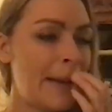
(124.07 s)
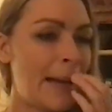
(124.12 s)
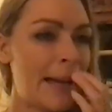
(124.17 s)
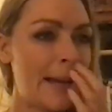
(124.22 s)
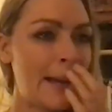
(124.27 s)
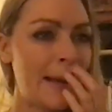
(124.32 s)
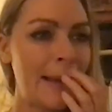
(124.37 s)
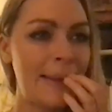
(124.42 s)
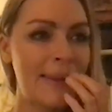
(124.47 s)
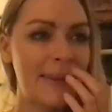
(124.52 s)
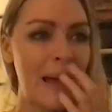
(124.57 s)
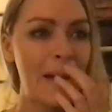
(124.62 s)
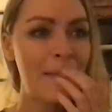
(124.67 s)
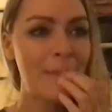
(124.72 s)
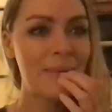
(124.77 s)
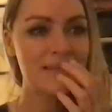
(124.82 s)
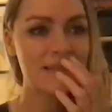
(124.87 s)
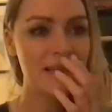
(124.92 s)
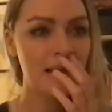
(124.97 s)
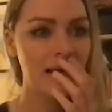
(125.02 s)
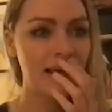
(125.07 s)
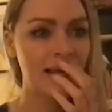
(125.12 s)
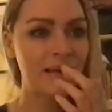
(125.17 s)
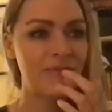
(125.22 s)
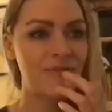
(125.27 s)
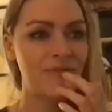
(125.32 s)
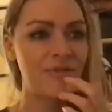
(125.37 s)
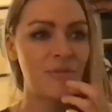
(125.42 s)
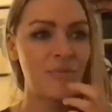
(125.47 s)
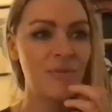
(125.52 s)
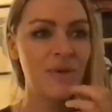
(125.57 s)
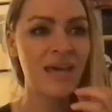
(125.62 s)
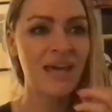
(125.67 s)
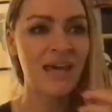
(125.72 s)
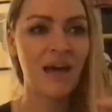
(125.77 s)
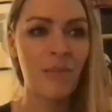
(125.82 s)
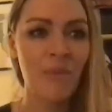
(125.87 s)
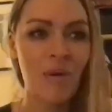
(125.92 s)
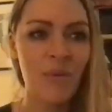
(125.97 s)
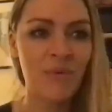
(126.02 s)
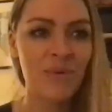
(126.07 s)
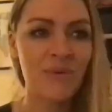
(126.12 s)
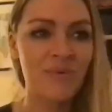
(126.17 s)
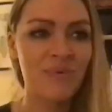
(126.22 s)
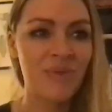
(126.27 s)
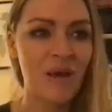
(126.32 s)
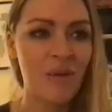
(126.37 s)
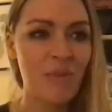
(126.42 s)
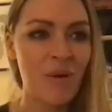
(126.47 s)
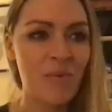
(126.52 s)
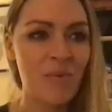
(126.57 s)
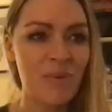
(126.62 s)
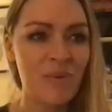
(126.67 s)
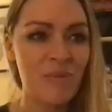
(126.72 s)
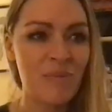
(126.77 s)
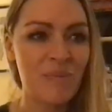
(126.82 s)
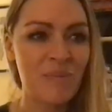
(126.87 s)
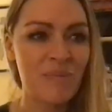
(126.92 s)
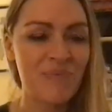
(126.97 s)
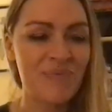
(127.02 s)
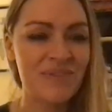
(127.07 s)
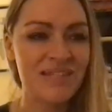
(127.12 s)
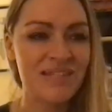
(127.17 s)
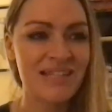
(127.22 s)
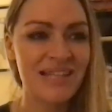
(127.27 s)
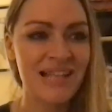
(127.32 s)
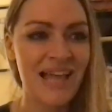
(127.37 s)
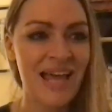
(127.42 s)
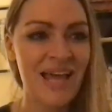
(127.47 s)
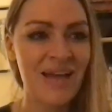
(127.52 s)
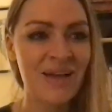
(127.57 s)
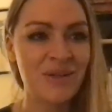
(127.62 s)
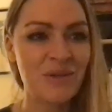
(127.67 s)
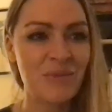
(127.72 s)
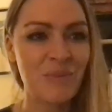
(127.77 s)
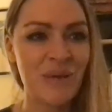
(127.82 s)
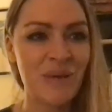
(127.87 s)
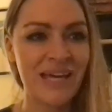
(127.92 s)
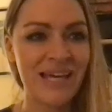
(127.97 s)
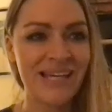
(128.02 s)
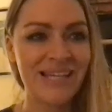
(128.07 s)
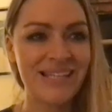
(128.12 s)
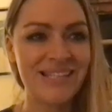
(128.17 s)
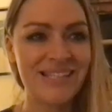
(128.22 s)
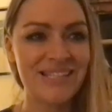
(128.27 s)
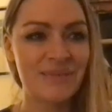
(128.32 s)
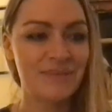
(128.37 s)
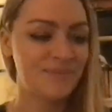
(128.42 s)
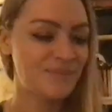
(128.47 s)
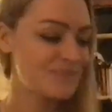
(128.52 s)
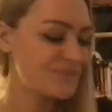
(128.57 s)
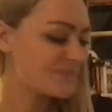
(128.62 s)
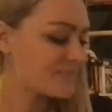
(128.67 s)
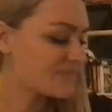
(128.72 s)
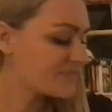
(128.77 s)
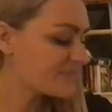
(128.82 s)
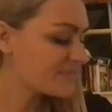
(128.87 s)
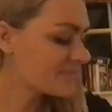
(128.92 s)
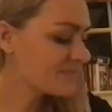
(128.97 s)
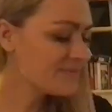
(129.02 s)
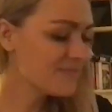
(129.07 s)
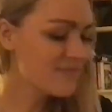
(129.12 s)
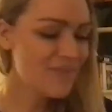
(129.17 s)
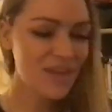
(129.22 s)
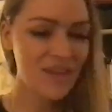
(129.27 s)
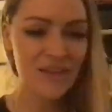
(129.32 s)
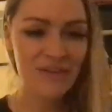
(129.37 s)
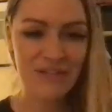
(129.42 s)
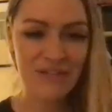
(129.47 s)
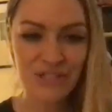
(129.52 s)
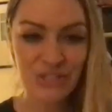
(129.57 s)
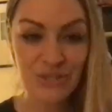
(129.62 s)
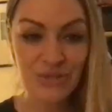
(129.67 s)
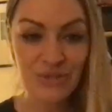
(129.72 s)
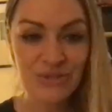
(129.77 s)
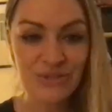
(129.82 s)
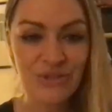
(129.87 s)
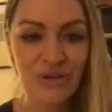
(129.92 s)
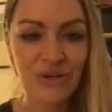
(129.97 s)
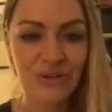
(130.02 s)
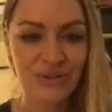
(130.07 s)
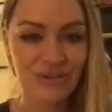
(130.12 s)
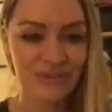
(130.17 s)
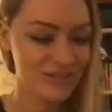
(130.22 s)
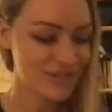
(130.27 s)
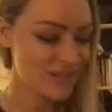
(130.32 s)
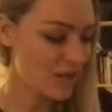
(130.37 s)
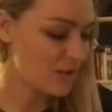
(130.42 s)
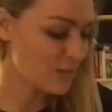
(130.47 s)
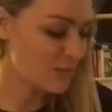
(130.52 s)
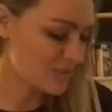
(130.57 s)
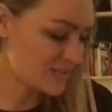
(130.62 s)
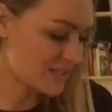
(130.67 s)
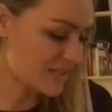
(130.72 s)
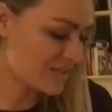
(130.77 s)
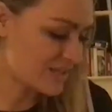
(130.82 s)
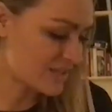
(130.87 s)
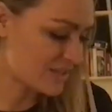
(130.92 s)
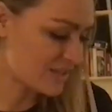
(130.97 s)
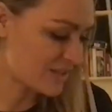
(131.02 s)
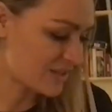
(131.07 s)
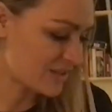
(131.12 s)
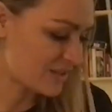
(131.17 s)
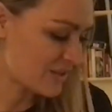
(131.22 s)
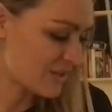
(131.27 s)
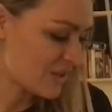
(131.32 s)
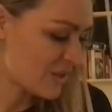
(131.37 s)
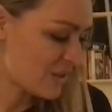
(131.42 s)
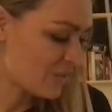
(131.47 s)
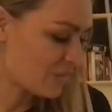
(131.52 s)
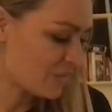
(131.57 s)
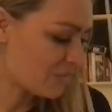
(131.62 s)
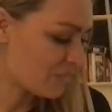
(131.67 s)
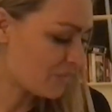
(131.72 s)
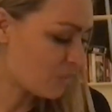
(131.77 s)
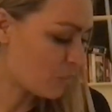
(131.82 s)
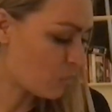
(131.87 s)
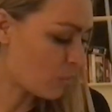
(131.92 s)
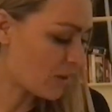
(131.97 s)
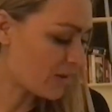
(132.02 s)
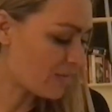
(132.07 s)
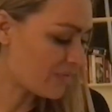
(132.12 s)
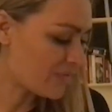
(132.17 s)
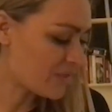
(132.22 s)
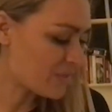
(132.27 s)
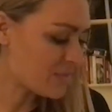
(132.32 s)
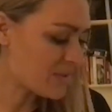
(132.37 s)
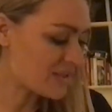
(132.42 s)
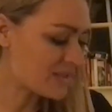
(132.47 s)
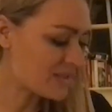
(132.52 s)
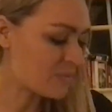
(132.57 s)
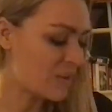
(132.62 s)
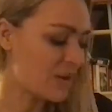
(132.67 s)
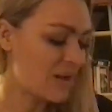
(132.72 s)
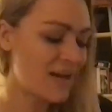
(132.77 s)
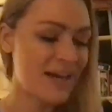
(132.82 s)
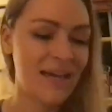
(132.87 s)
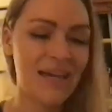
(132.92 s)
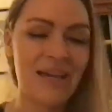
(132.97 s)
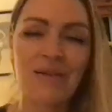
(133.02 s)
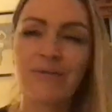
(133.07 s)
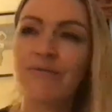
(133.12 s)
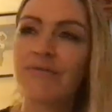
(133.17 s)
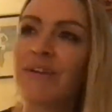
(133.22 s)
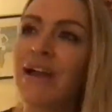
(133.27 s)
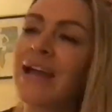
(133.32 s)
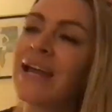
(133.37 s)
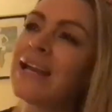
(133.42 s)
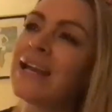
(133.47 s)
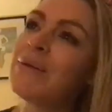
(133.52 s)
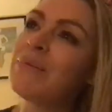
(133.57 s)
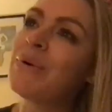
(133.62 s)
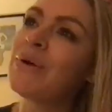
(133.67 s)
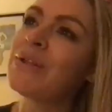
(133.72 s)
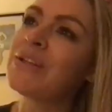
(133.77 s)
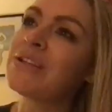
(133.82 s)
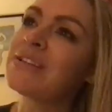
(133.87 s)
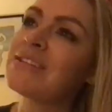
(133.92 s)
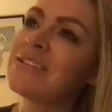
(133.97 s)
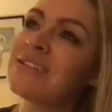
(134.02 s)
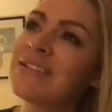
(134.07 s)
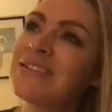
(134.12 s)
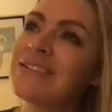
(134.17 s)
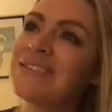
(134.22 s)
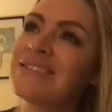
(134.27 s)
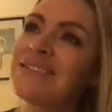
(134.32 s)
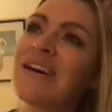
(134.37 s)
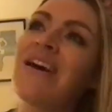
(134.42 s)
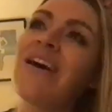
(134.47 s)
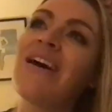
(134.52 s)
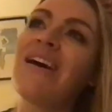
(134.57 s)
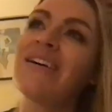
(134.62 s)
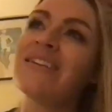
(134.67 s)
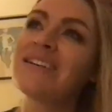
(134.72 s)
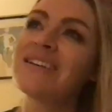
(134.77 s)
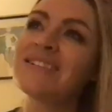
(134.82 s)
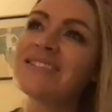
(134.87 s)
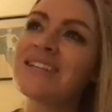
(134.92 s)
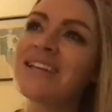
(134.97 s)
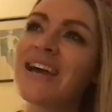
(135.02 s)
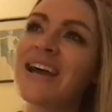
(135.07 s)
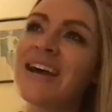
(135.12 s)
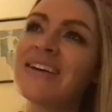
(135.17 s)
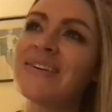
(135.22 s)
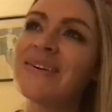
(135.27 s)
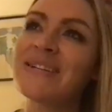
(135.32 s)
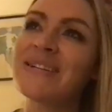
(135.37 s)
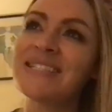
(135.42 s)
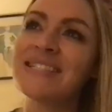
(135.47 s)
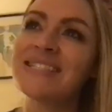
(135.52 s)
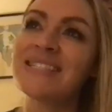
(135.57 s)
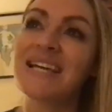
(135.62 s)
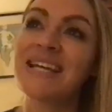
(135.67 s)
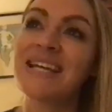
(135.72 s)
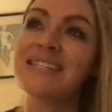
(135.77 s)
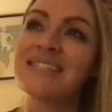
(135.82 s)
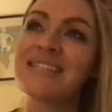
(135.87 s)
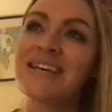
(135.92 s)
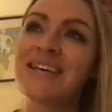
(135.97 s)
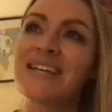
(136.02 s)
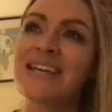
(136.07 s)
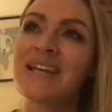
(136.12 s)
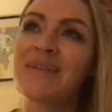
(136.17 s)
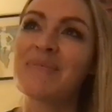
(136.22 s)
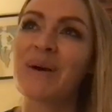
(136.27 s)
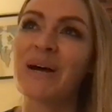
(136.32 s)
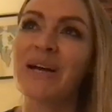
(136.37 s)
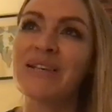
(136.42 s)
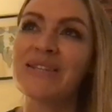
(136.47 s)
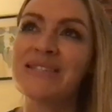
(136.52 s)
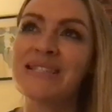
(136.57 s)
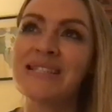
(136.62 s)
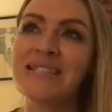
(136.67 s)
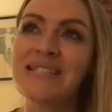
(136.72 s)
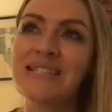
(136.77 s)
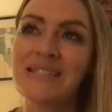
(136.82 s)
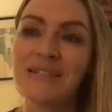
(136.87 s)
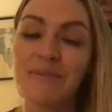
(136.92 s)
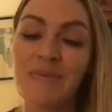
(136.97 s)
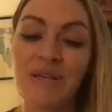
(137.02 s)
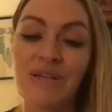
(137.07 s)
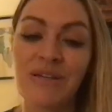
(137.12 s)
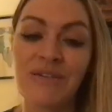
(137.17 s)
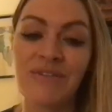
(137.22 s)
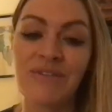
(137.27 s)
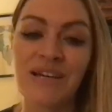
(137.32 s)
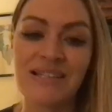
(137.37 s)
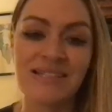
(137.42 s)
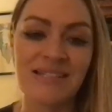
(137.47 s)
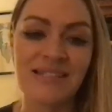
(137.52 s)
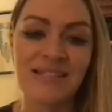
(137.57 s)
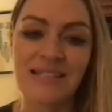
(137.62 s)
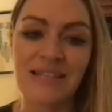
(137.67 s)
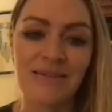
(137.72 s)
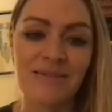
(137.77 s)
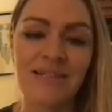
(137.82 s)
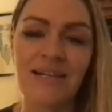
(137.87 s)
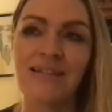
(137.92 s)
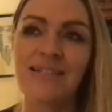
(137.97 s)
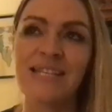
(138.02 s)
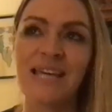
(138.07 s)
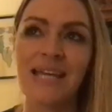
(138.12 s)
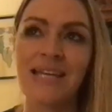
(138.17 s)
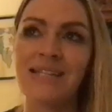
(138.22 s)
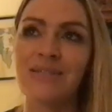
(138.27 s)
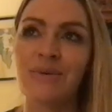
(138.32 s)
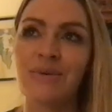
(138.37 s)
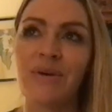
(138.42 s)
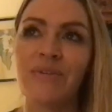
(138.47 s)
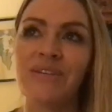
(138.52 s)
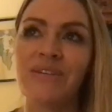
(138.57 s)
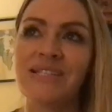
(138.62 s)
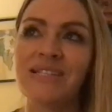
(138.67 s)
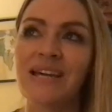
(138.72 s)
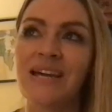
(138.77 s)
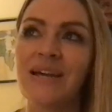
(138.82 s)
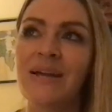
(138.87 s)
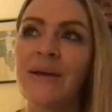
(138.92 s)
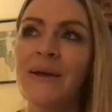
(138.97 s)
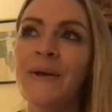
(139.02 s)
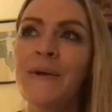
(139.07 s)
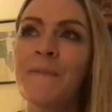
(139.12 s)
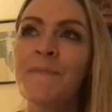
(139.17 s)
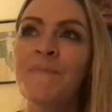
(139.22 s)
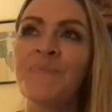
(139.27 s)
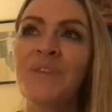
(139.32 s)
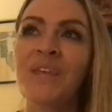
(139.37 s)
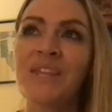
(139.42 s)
And like, that was like, for me, I remember, I remember laying on the beach. There are two songs that I will send you. Mm. One of them is by Ray Lamont. I don't know how you actually say his surname, but I used to listen to him at university, so that was like ten, twelve years ago. Mm.